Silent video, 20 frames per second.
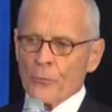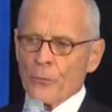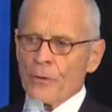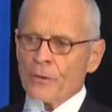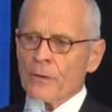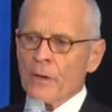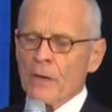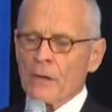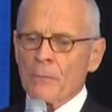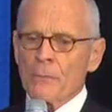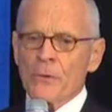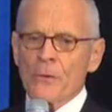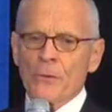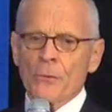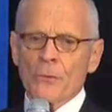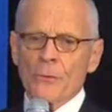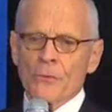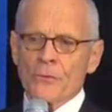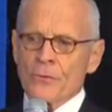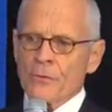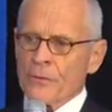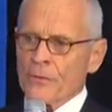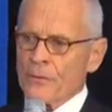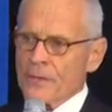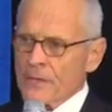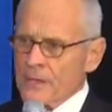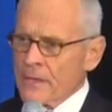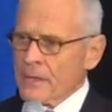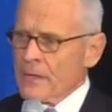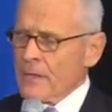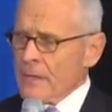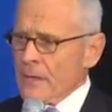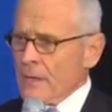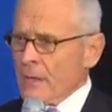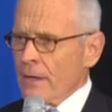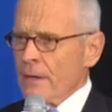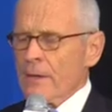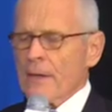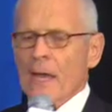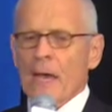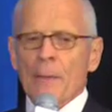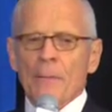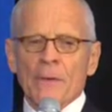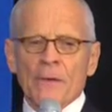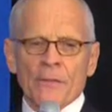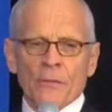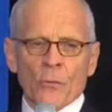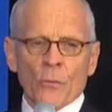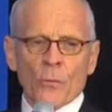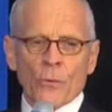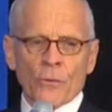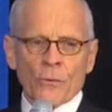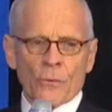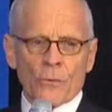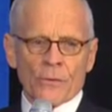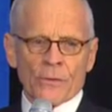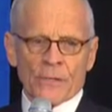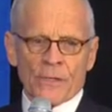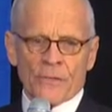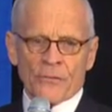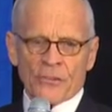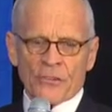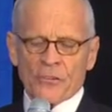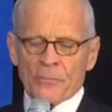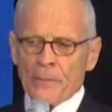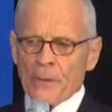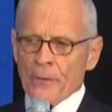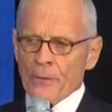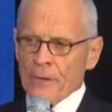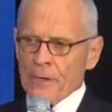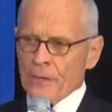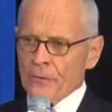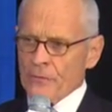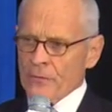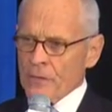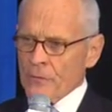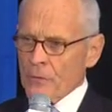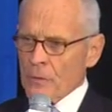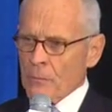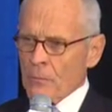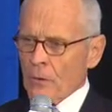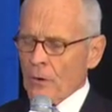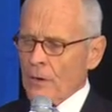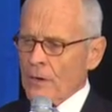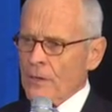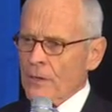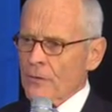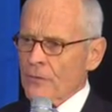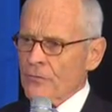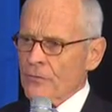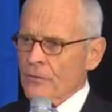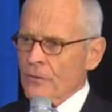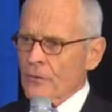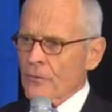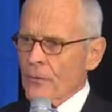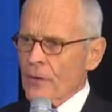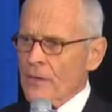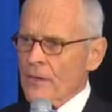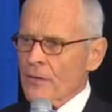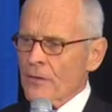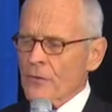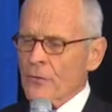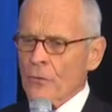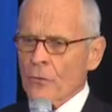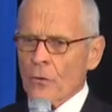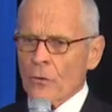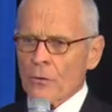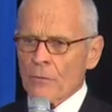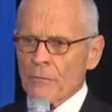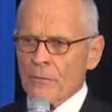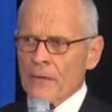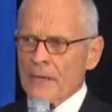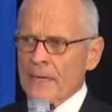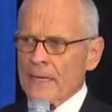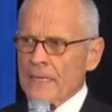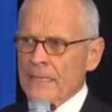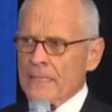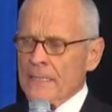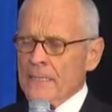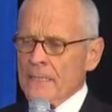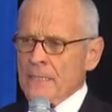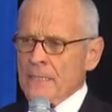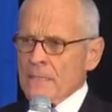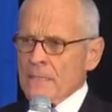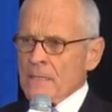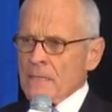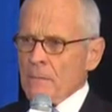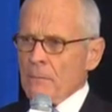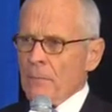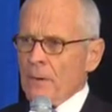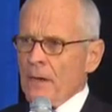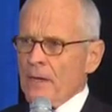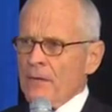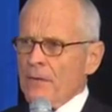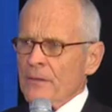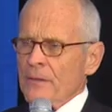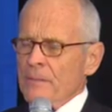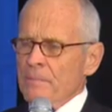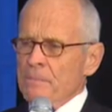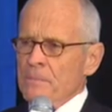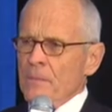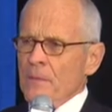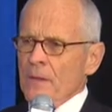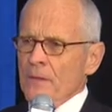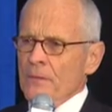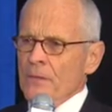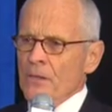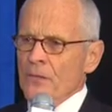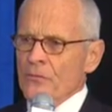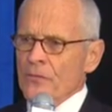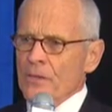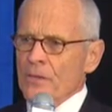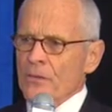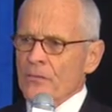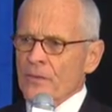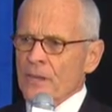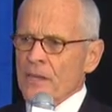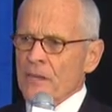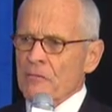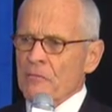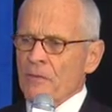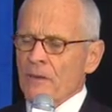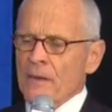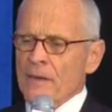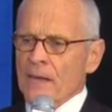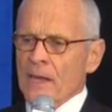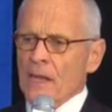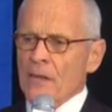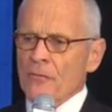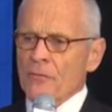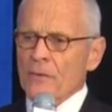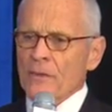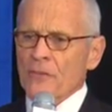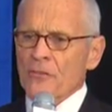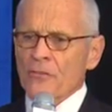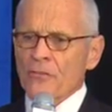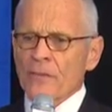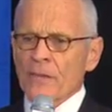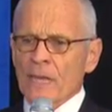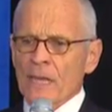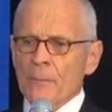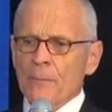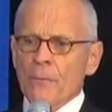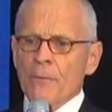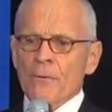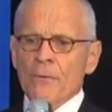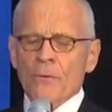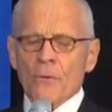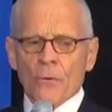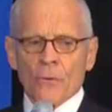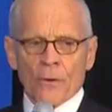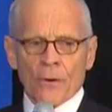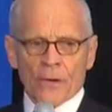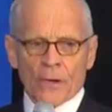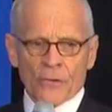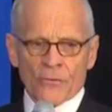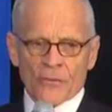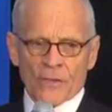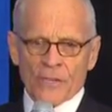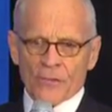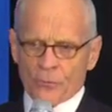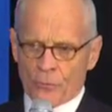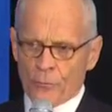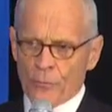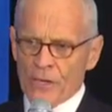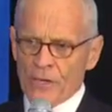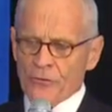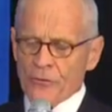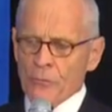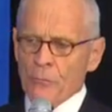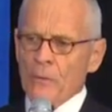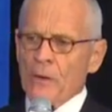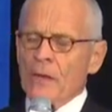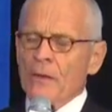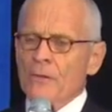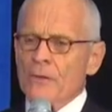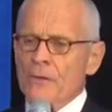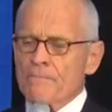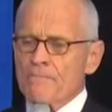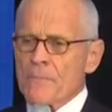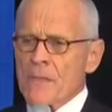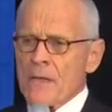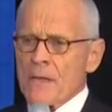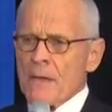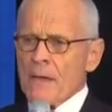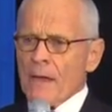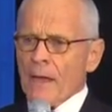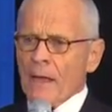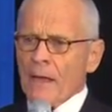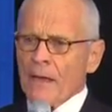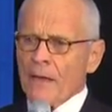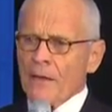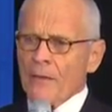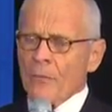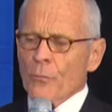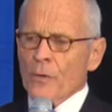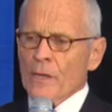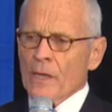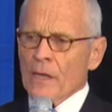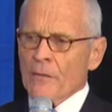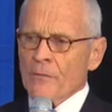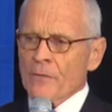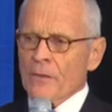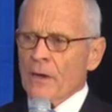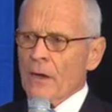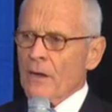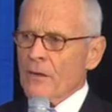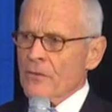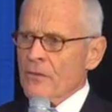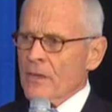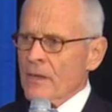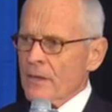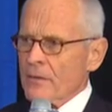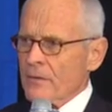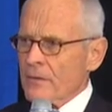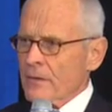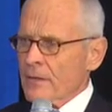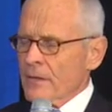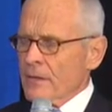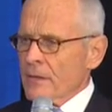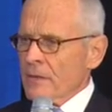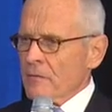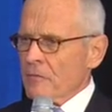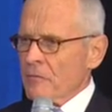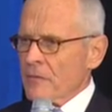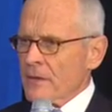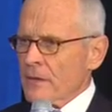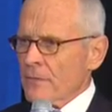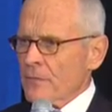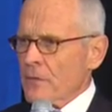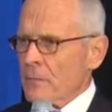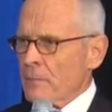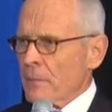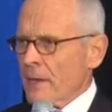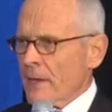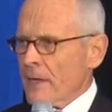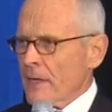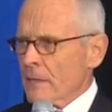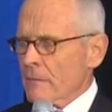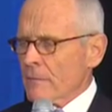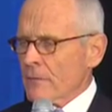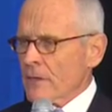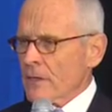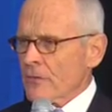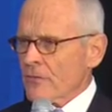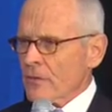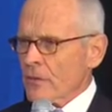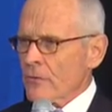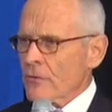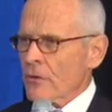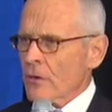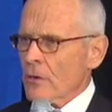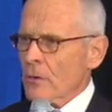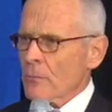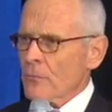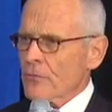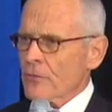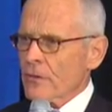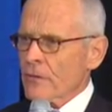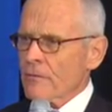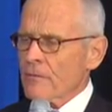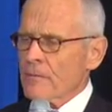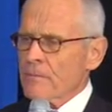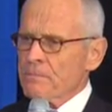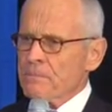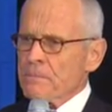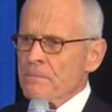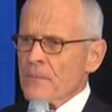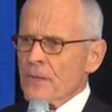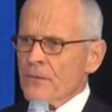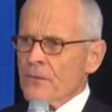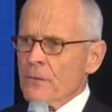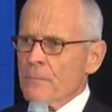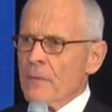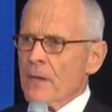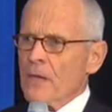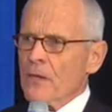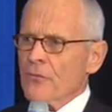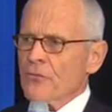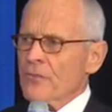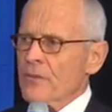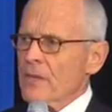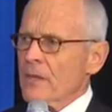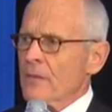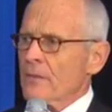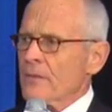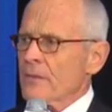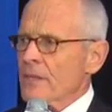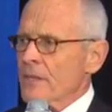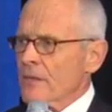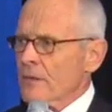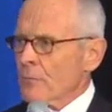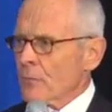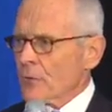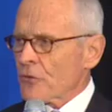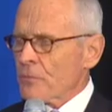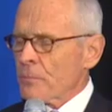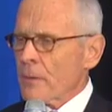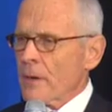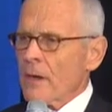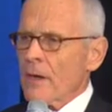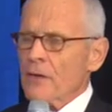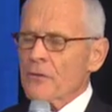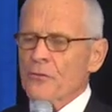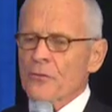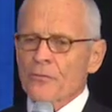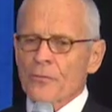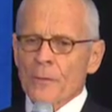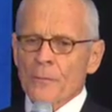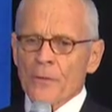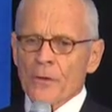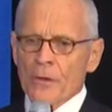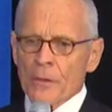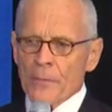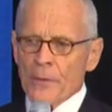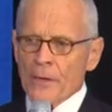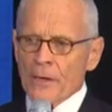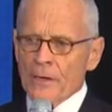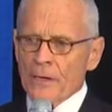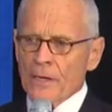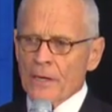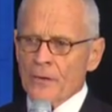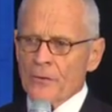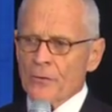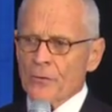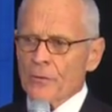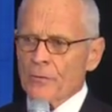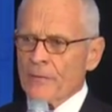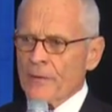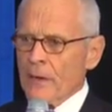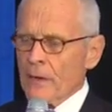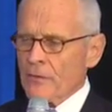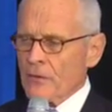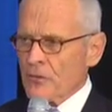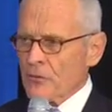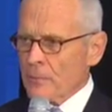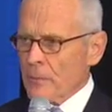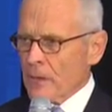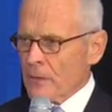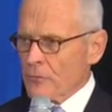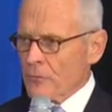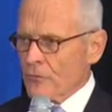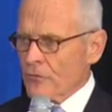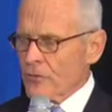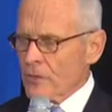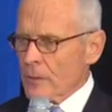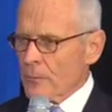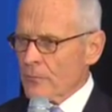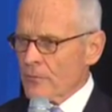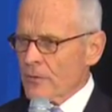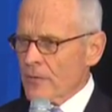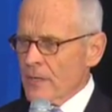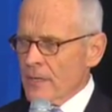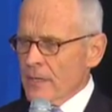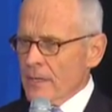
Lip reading: We're not immune to the calamity the world is experiencing, the markets and credit and all of that. But this is a financially stable organization, or region rather, and we have not yet felt the pain of this in terms of diminishing the response from the community to the founding sponsorships.